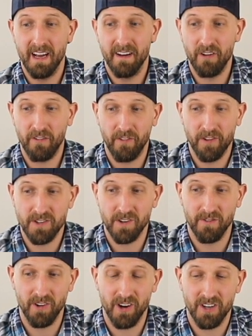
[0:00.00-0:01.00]
If you're first
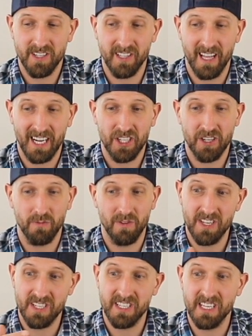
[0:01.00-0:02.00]
overall selection
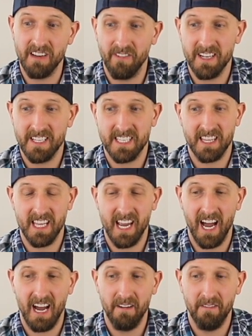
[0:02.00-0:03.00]
with this defense that they
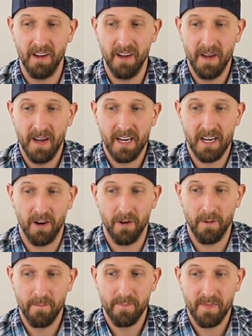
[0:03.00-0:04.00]
have, you
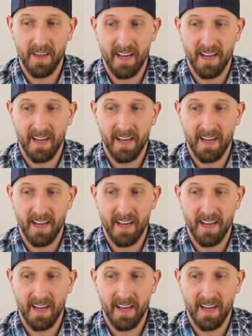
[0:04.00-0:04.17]
know,